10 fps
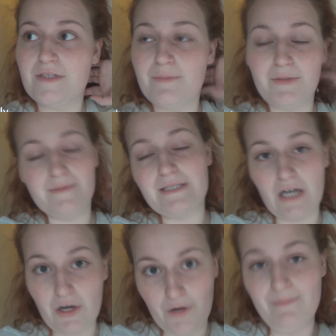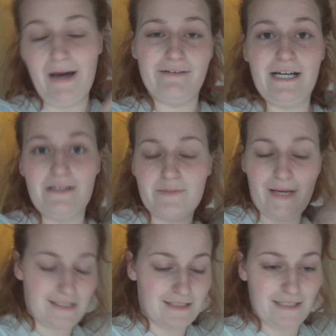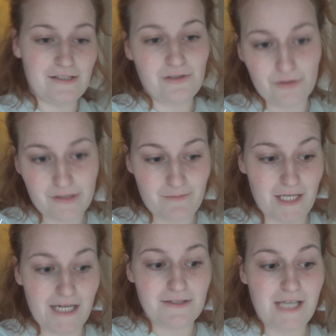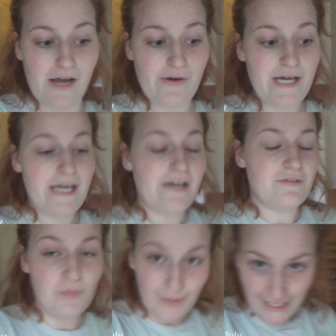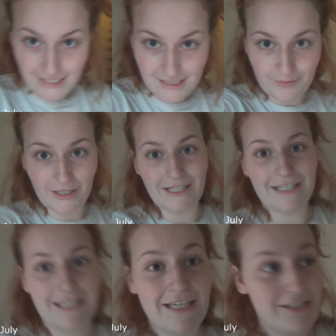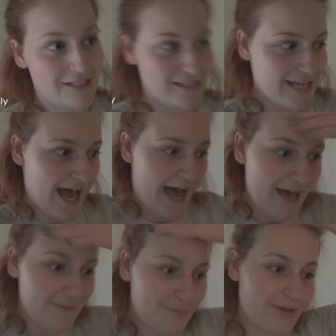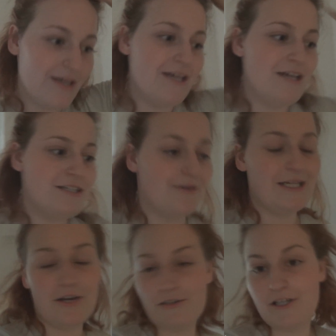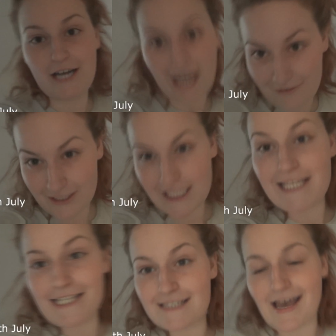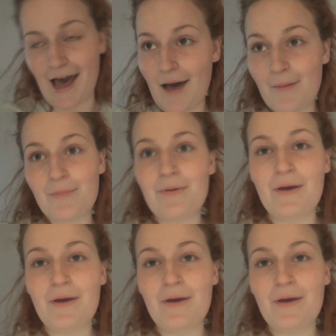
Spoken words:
The plumber's got to come back round basically and sort something else out. He's replaced my kitchen tap, so I no longer have a leaky tap.